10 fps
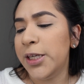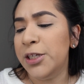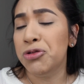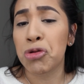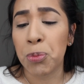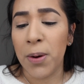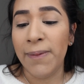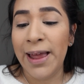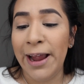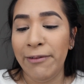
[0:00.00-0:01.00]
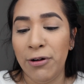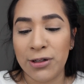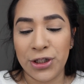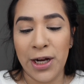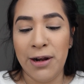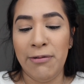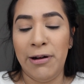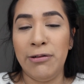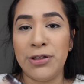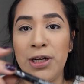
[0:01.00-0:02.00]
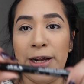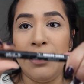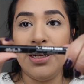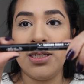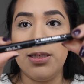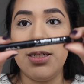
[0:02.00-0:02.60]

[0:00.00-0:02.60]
in Trooper Black. You know what I'm saying? It looks like this.